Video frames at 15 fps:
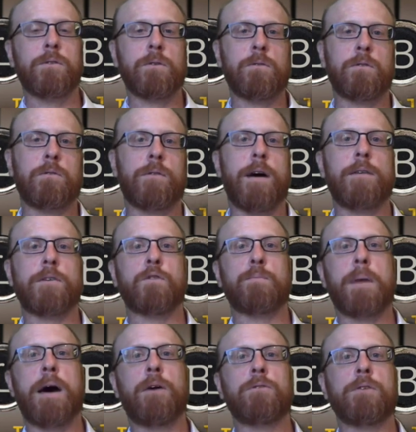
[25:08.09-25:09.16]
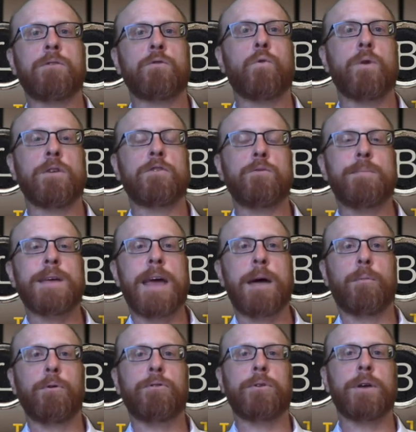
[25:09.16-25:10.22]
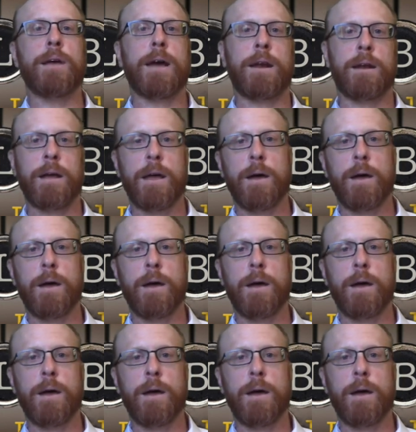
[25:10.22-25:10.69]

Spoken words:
the surviving spouse is going to be able to get